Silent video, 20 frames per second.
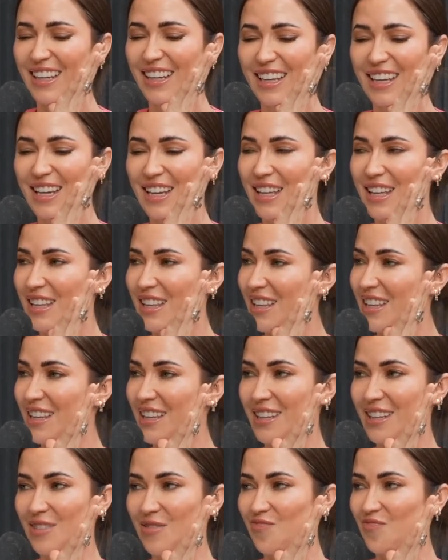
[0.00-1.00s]

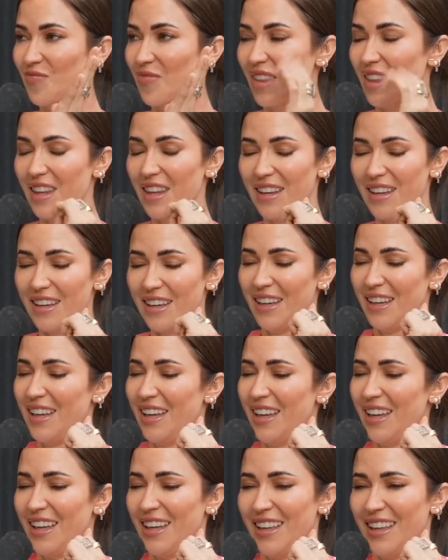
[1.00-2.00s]
disgusting of Delta Comfort. I'm
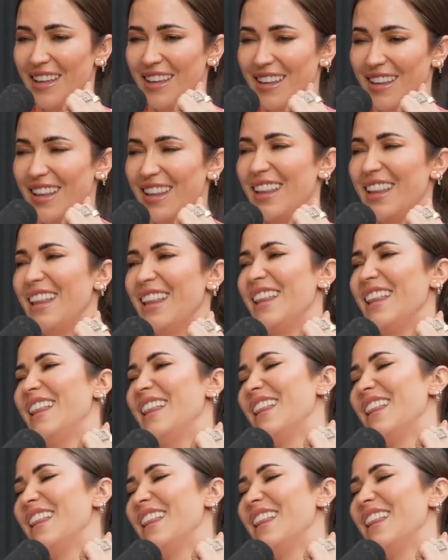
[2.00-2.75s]
sitting there. It was